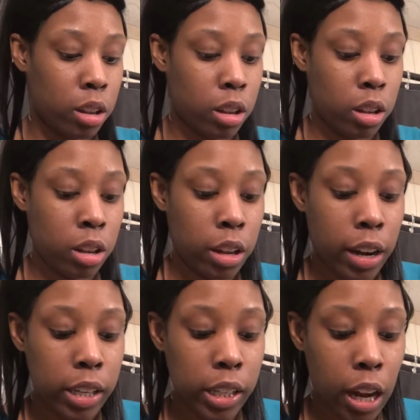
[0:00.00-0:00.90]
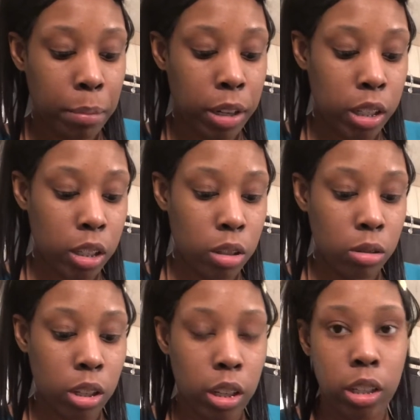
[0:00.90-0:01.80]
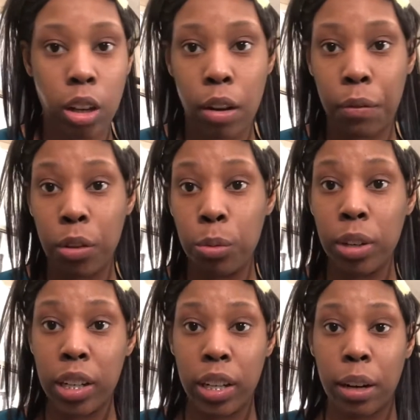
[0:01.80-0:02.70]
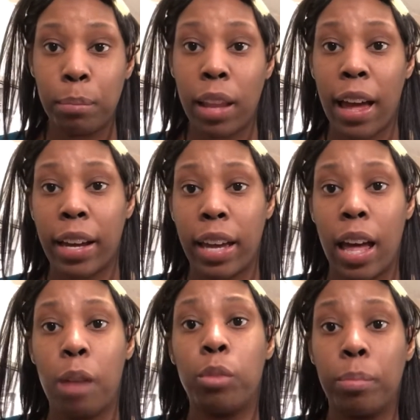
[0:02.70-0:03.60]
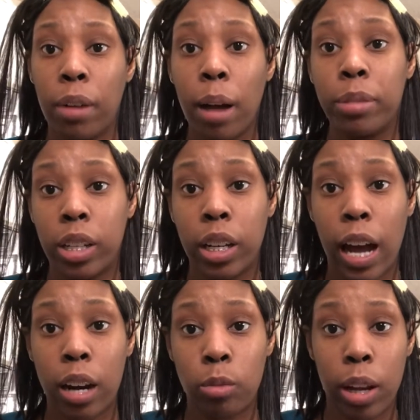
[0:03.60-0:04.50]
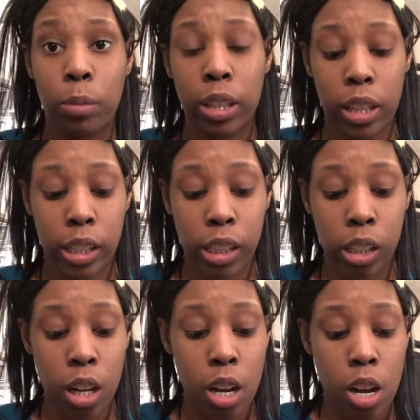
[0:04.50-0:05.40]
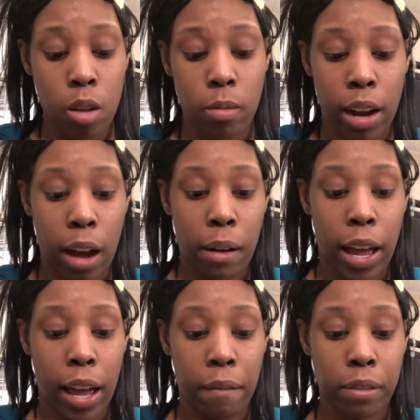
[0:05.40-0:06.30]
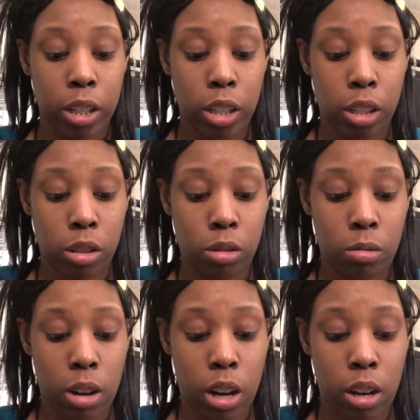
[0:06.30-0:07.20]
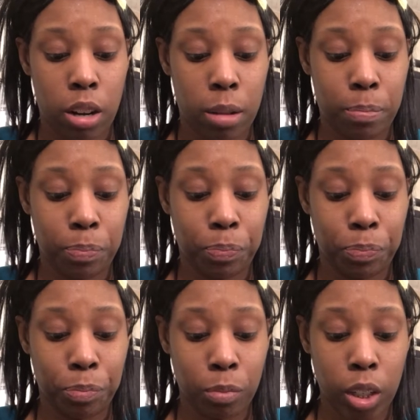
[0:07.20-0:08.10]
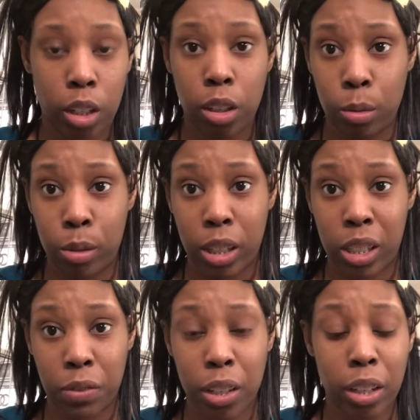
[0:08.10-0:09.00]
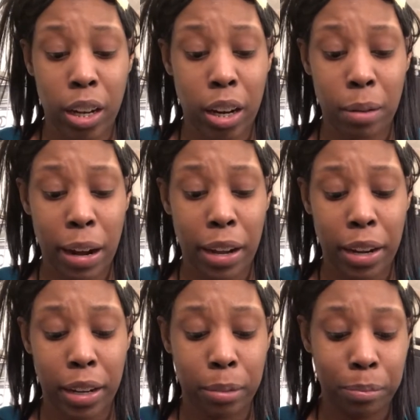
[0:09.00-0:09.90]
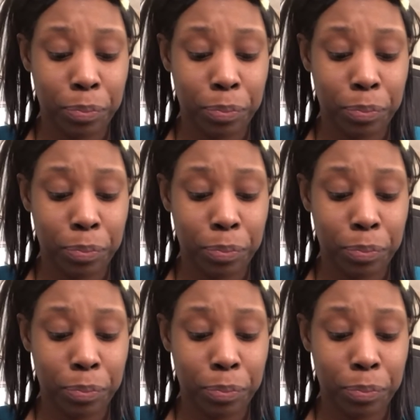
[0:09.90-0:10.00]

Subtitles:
And like I said, I'm just using this. So if we would have did a black cap, we probably could have got away with this without having to use this filler hair right here.